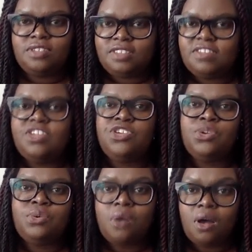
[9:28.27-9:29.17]

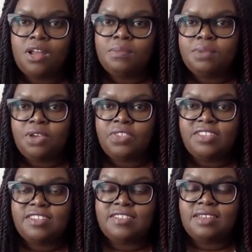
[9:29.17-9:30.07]
continue on beyond
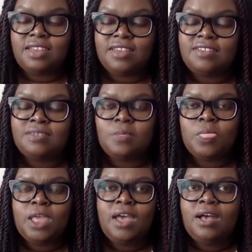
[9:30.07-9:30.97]
the 60 days,
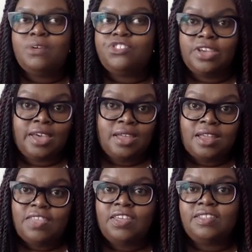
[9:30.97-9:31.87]
which again,
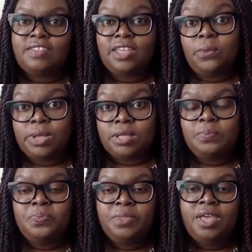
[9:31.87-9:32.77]
I think that they will.